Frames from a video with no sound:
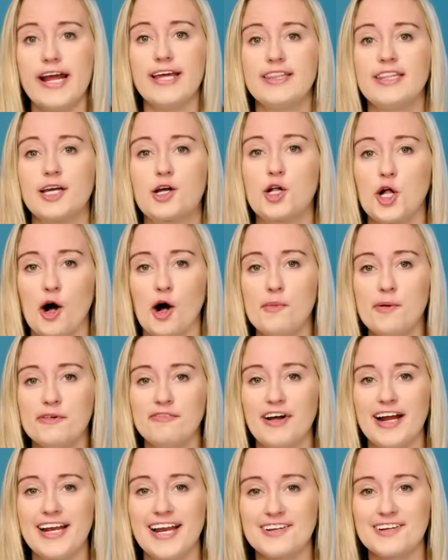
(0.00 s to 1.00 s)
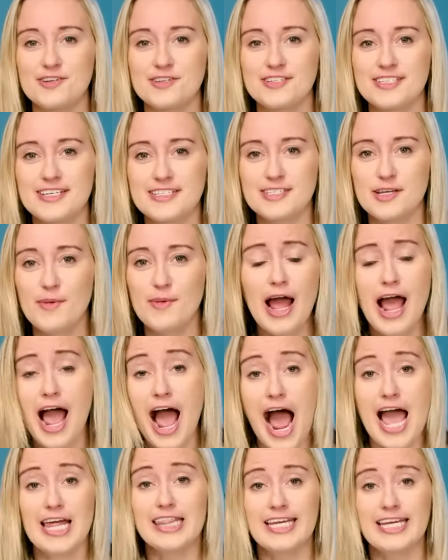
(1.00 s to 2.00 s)
in the global financial system?
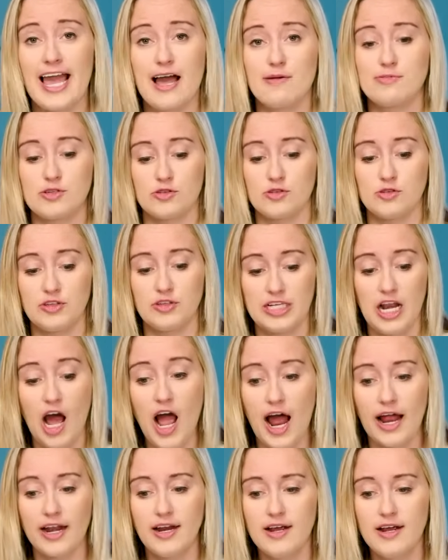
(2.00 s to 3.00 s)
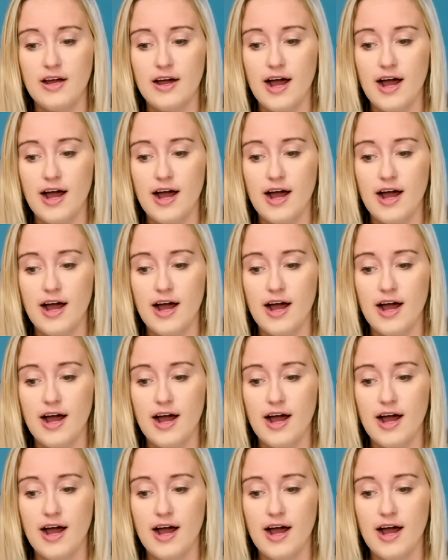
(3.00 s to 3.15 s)
I think absolutely not.